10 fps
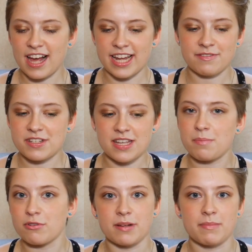I have to
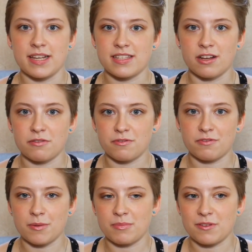separate myself
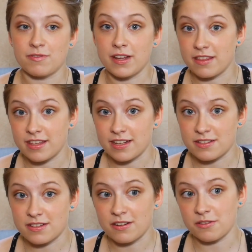from the fun
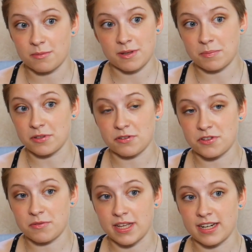things that other people are
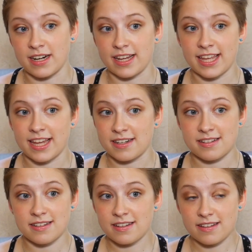doing, and I can't